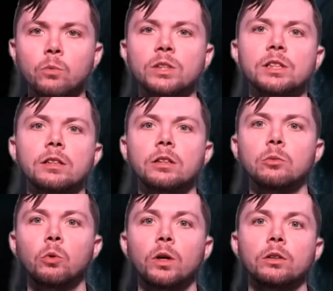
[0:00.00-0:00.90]
Then we see a little
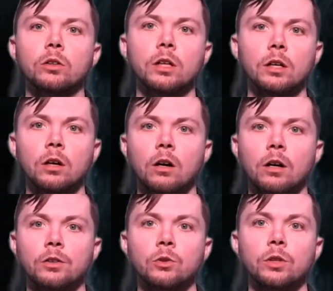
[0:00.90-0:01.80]
boy looking
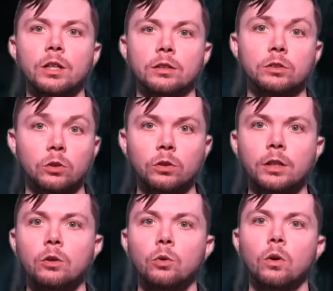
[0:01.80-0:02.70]
onto the
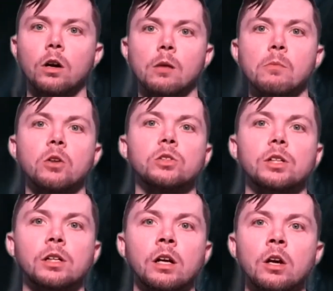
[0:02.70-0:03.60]
Unsullied, who are
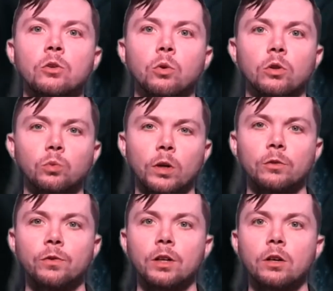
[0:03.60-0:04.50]
marching towards
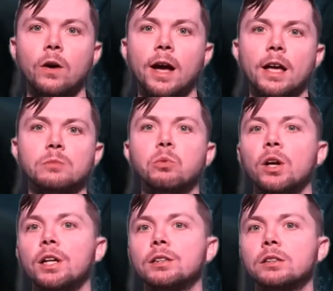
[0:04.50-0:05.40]
Winterfell, as
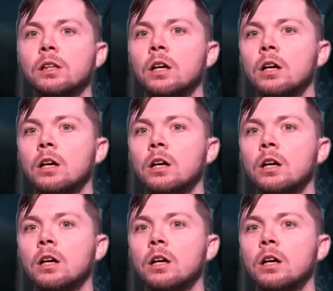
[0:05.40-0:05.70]
Bran's